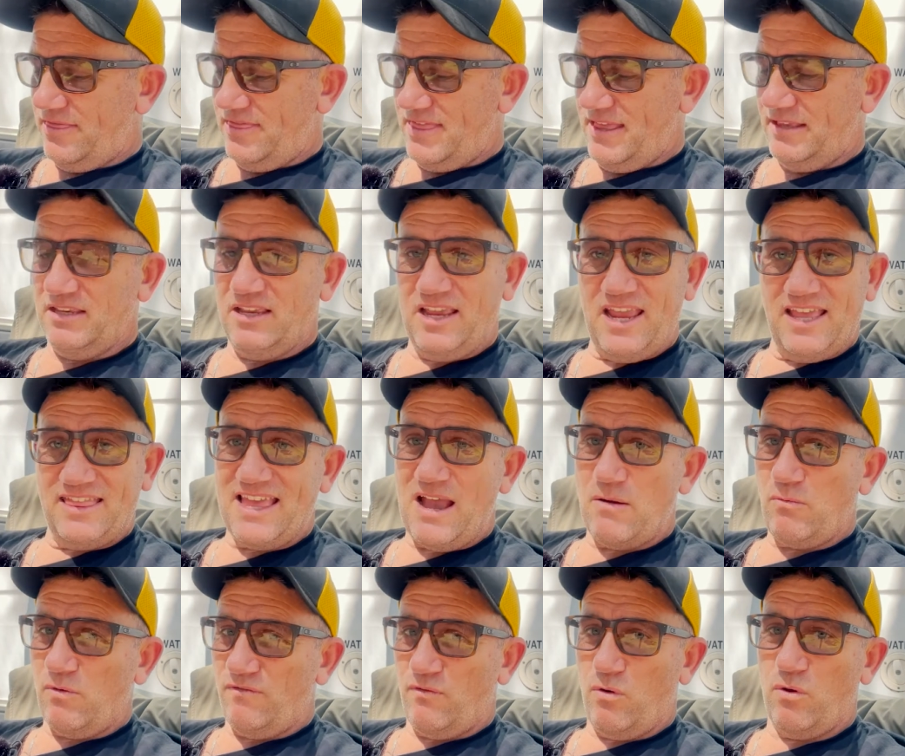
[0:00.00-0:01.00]
You get that
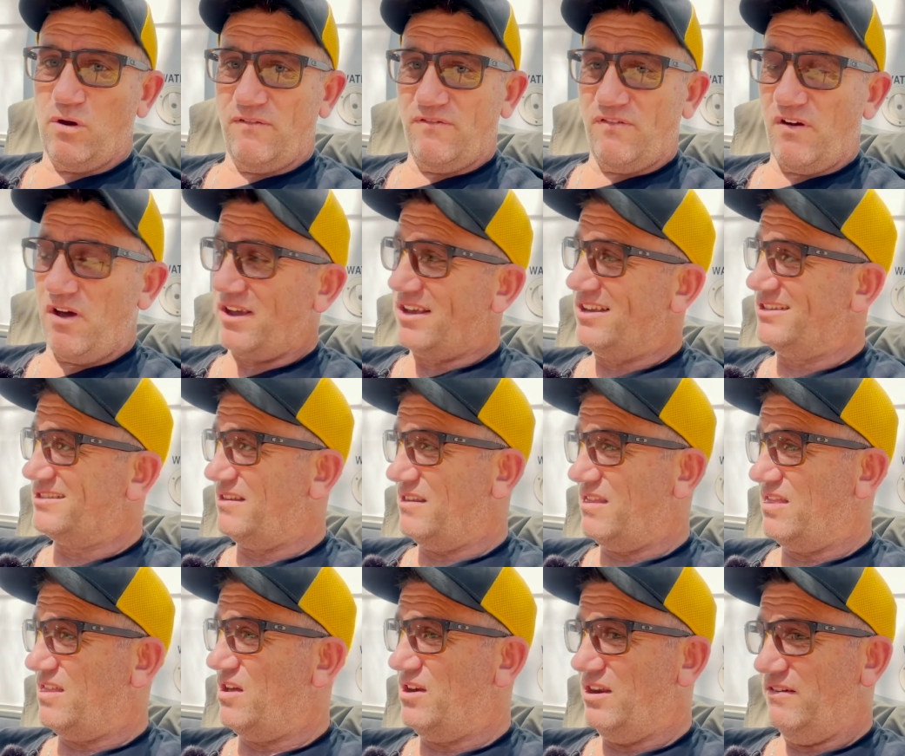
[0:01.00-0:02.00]
with autofocus and
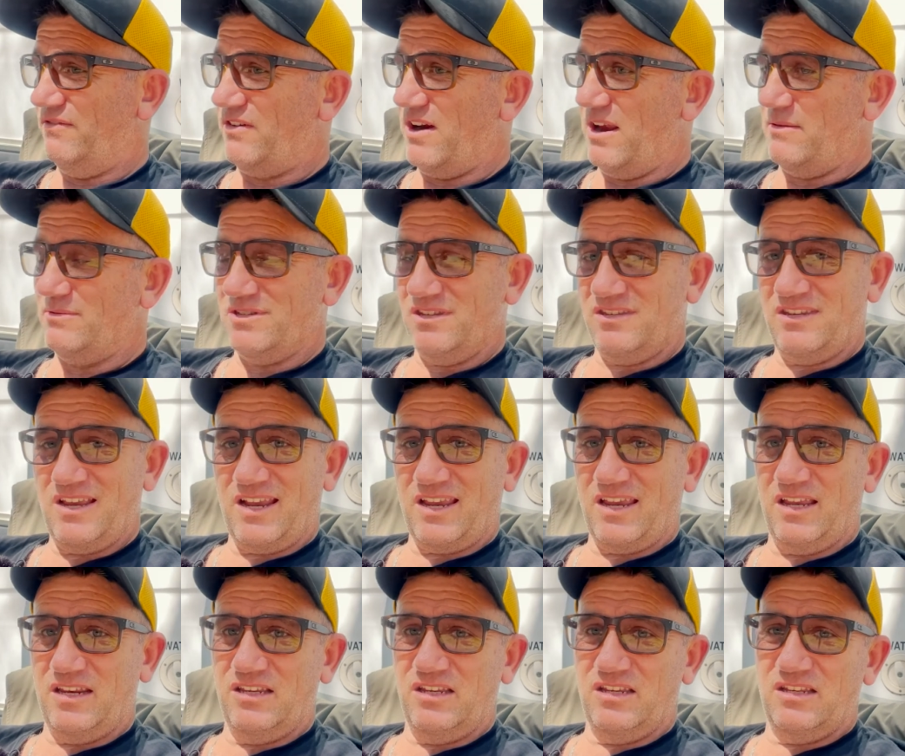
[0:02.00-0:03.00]
30 frames a
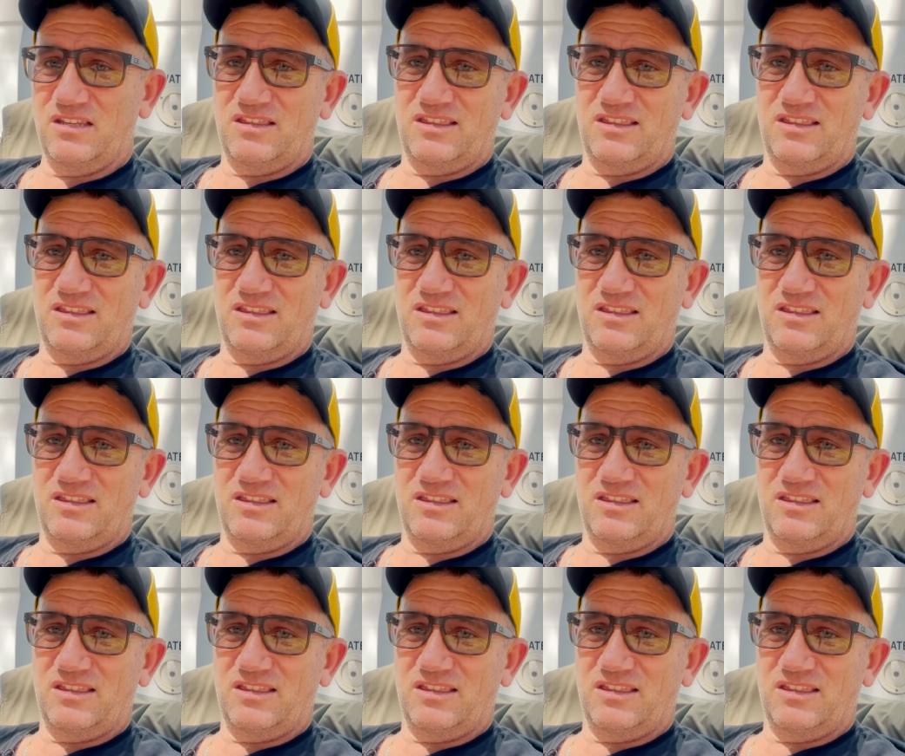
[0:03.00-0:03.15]
second.